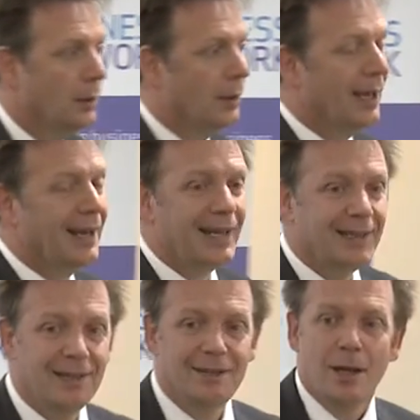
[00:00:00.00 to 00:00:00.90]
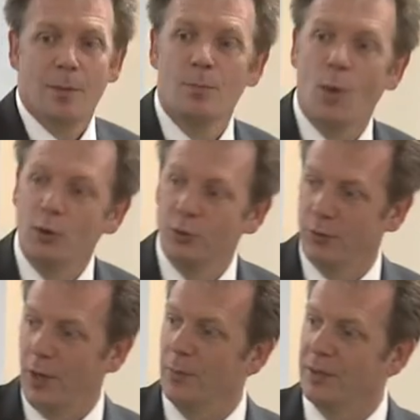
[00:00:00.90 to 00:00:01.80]
And like that, most
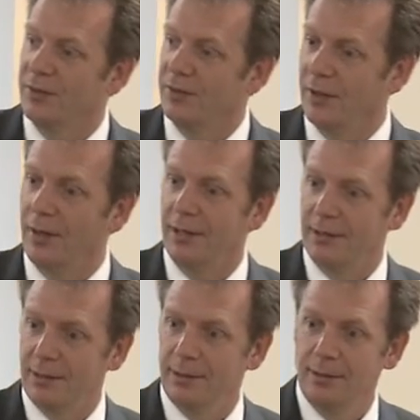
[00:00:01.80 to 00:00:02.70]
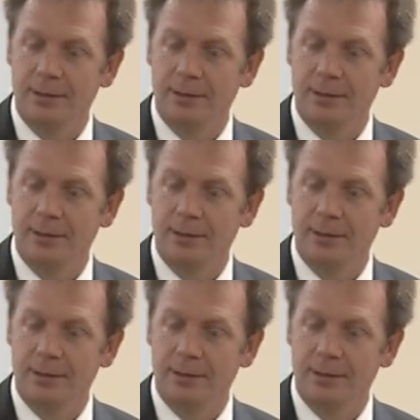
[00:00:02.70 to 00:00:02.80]
of our businesses are like that.